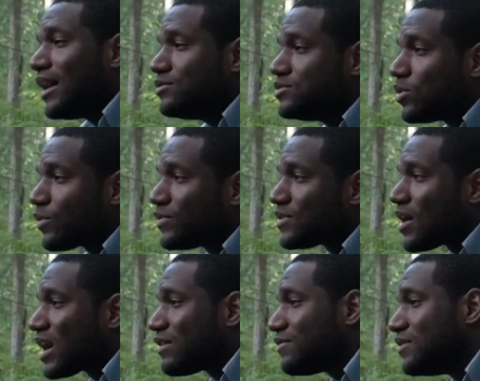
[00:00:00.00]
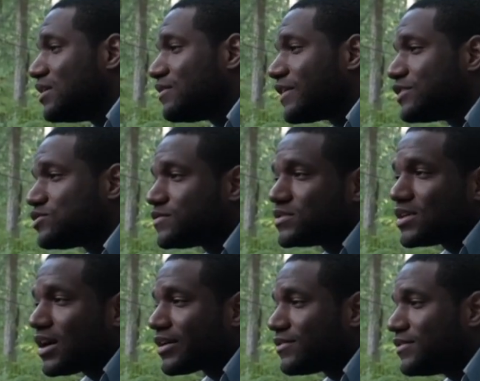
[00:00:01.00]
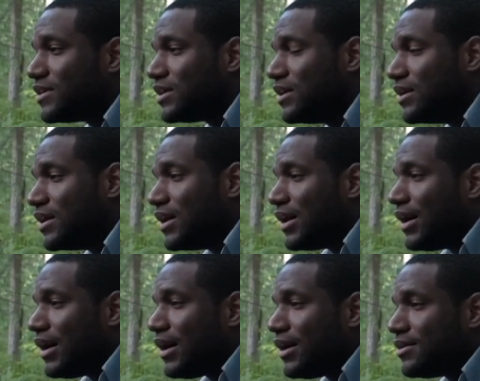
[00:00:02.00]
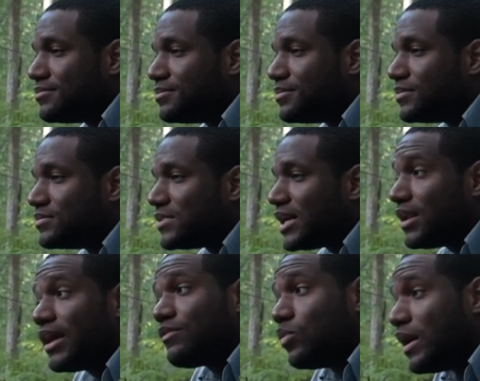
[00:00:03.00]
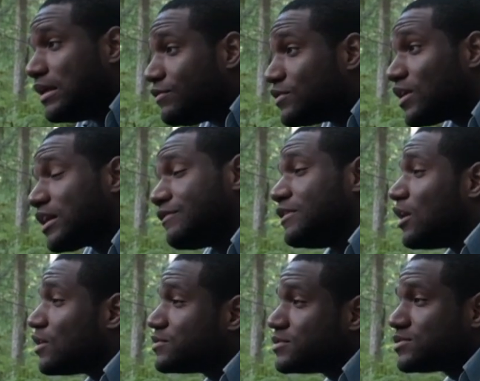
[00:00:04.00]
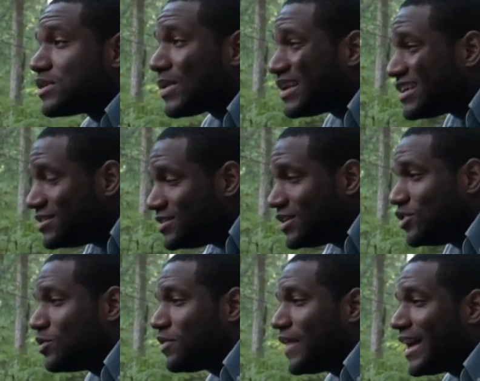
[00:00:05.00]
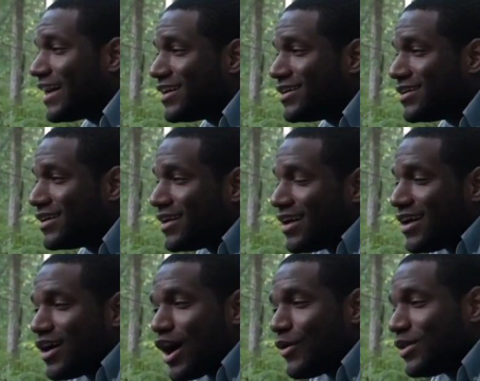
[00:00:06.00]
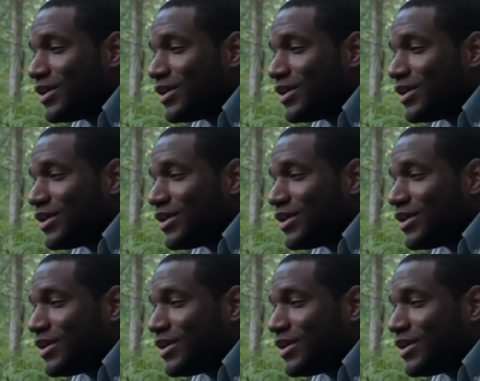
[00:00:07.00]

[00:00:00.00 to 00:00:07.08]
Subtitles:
outdoor photography, adventure photography. I like wedding photography also, so I want to continue with that. I